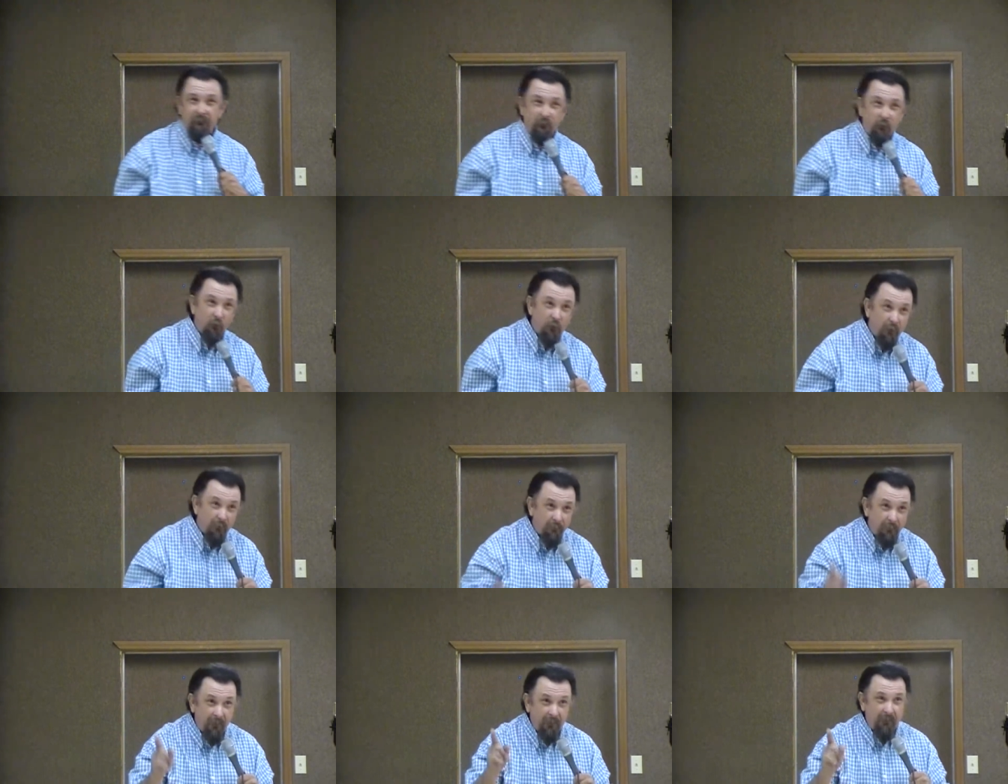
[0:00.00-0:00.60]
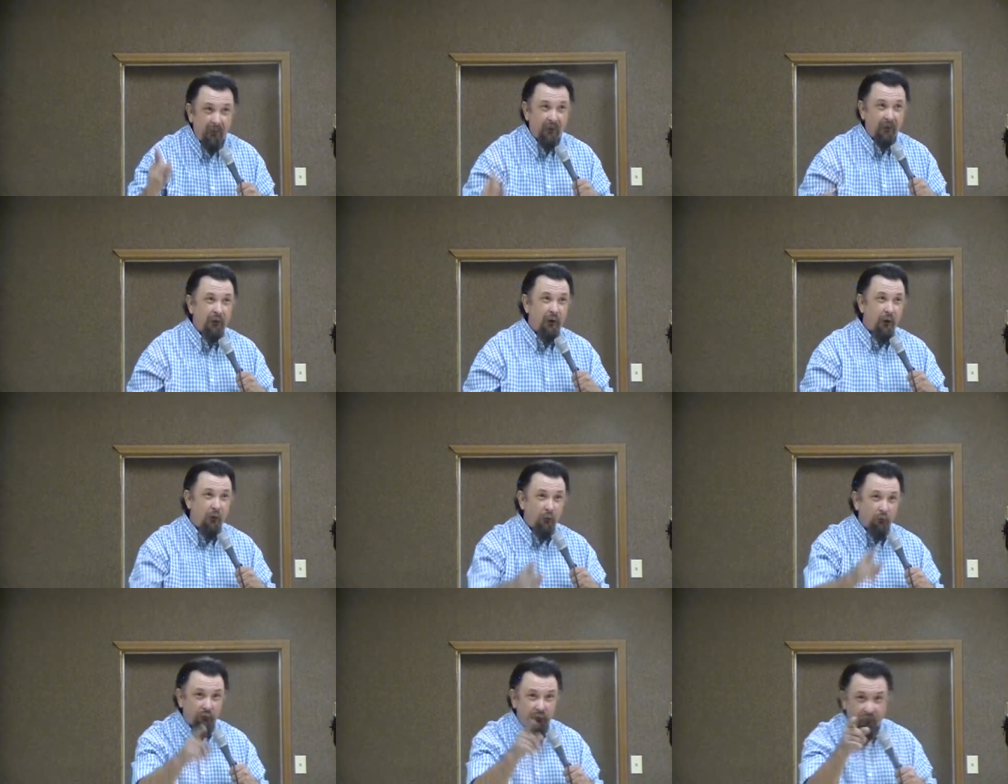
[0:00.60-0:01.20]
whoever made that
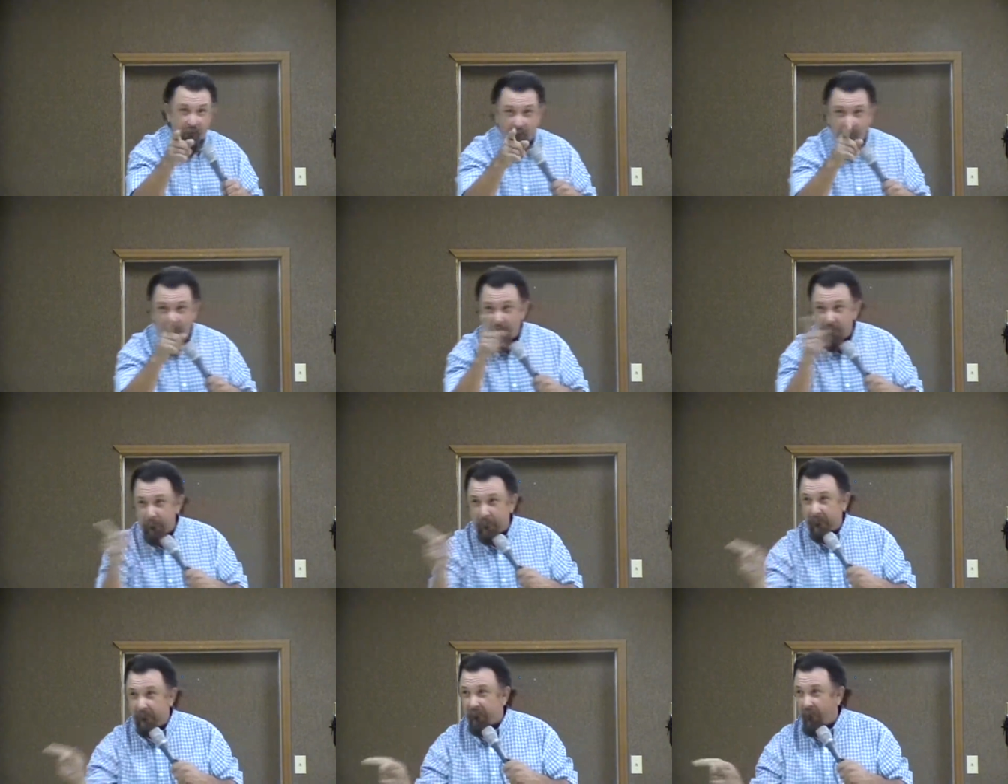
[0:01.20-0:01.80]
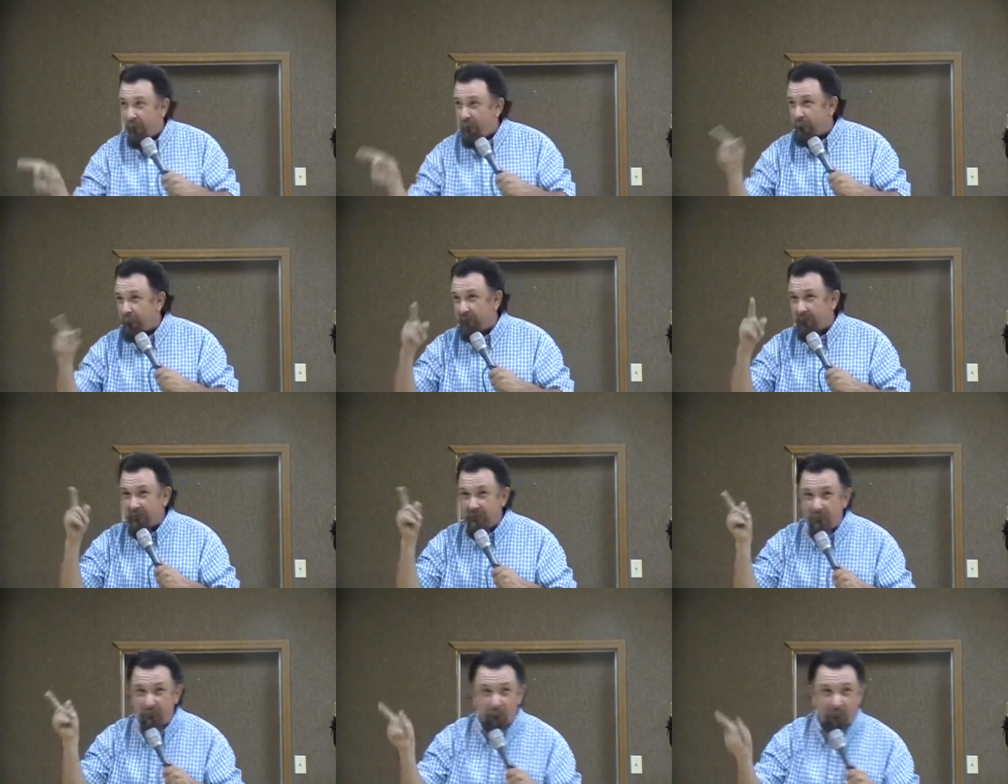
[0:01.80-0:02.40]
coleslaw, I'll be
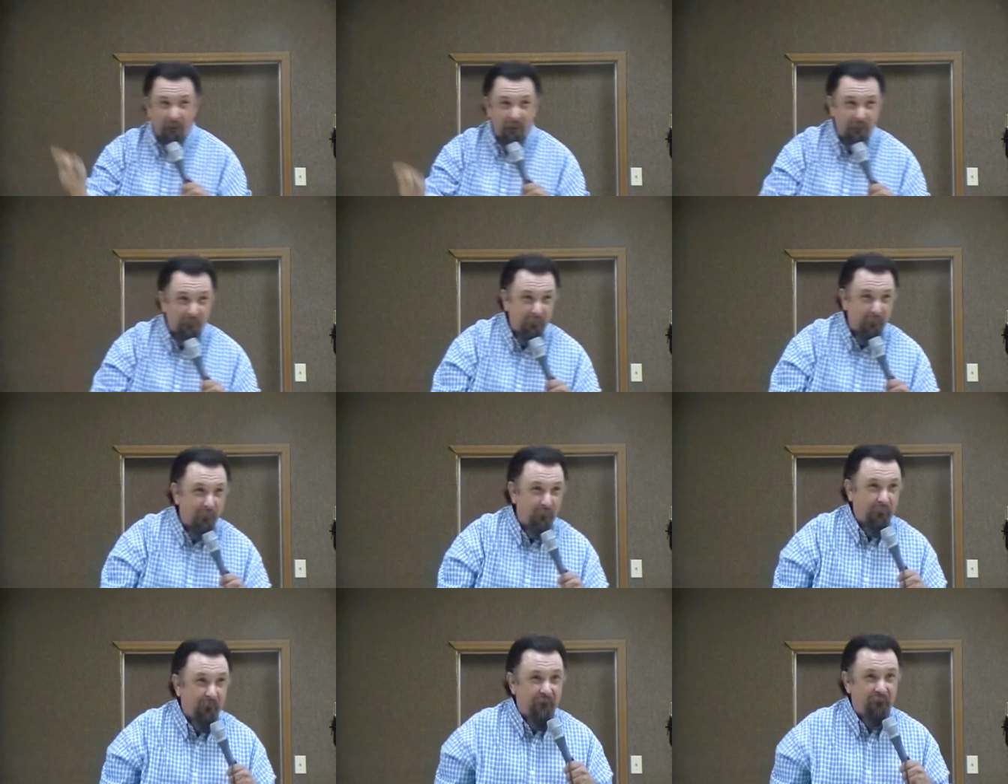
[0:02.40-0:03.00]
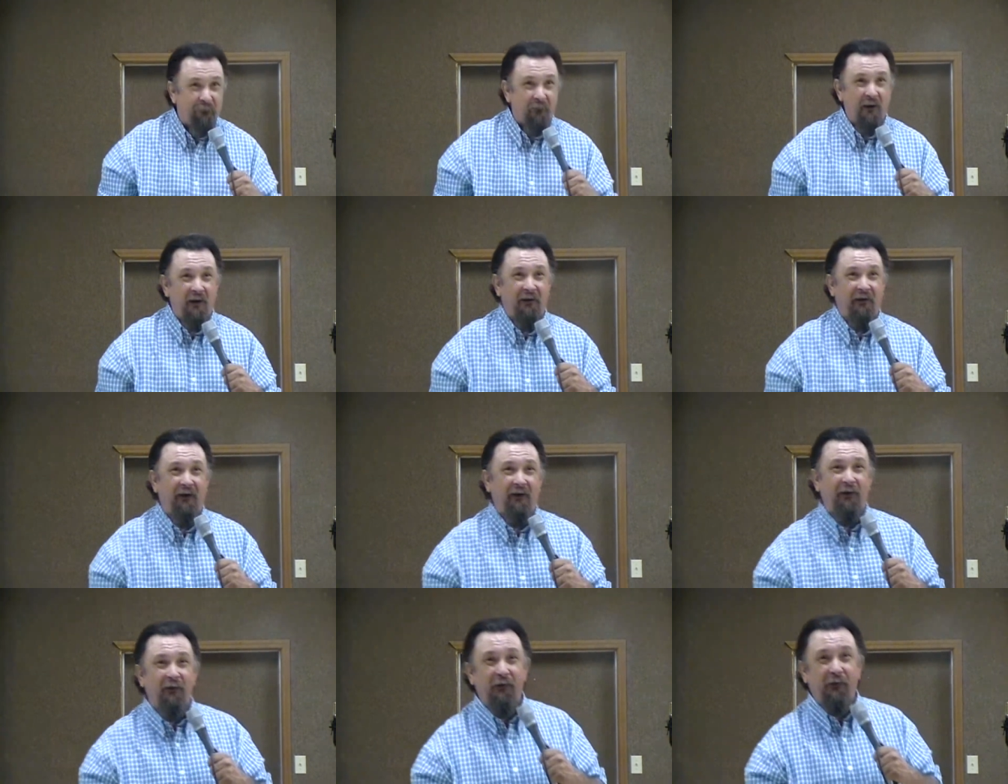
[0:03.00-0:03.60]
talking to you later on find
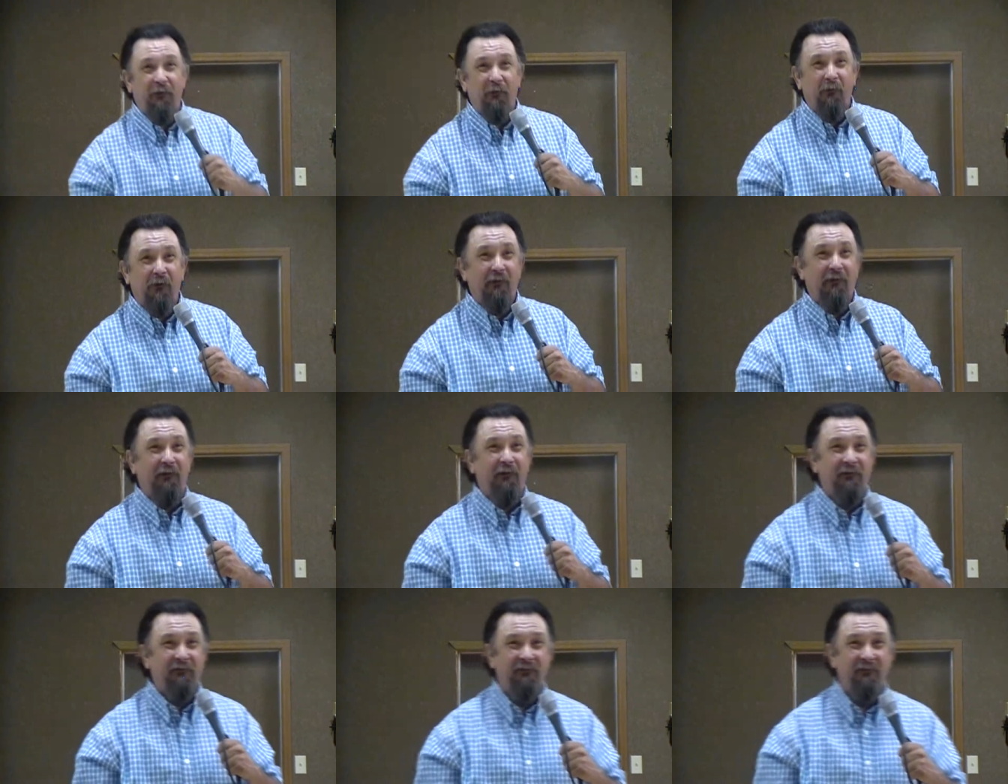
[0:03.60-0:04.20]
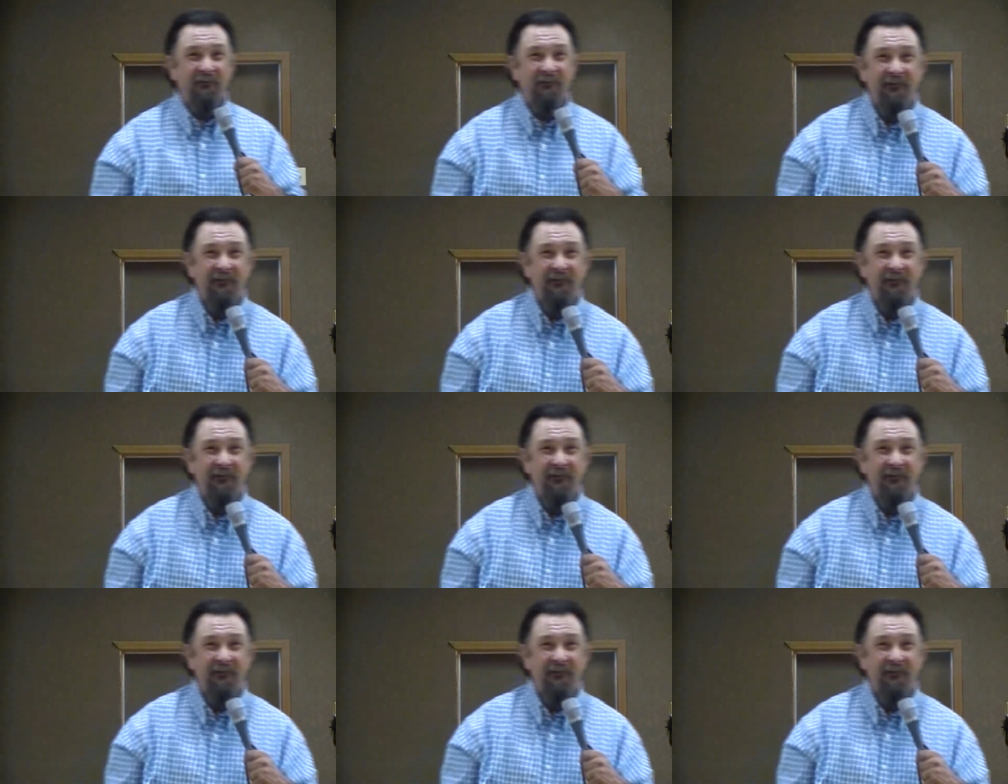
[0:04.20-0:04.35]
out who it